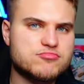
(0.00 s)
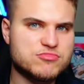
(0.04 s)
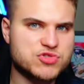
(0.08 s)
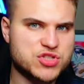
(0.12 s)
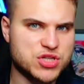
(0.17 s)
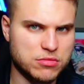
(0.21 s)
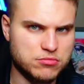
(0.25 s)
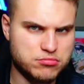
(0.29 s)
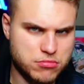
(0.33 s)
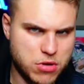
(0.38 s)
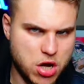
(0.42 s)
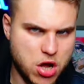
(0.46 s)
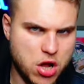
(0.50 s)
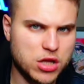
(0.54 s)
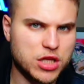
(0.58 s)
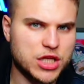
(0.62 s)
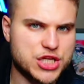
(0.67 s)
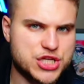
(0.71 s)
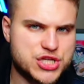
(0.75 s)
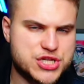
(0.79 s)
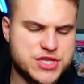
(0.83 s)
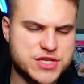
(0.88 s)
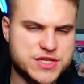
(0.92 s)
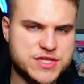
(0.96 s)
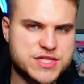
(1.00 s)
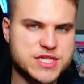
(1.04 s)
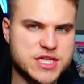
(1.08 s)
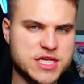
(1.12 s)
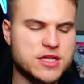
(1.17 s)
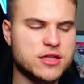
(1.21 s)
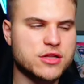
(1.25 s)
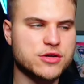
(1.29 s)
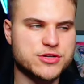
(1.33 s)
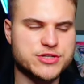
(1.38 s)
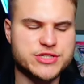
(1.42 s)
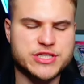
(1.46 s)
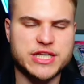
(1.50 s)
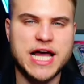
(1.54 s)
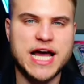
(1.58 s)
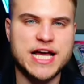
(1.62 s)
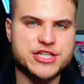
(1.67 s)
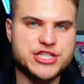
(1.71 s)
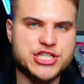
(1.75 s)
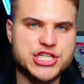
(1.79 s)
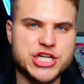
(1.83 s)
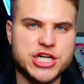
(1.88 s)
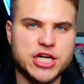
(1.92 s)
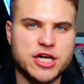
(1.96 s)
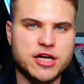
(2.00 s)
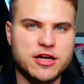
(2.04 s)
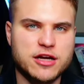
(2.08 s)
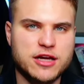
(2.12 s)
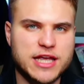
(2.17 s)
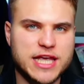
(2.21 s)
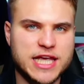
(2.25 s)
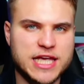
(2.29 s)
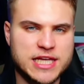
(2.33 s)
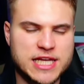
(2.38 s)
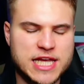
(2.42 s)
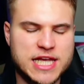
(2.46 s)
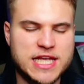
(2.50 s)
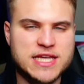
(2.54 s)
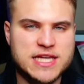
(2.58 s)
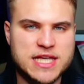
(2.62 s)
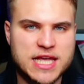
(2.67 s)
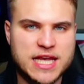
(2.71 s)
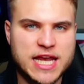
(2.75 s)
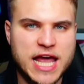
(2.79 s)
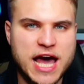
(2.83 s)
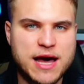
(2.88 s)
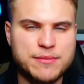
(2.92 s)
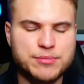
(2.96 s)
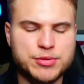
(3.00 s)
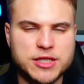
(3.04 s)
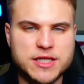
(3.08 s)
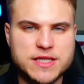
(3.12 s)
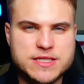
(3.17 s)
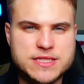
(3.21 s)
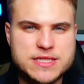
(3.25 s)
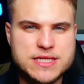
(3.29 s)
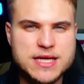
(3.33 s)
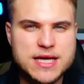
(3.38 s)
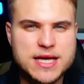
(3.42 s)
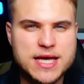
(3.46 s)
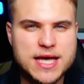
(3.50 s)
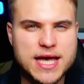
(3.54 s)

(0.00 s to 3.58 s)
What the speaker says: demolished the Steelers last year in Indianapolis.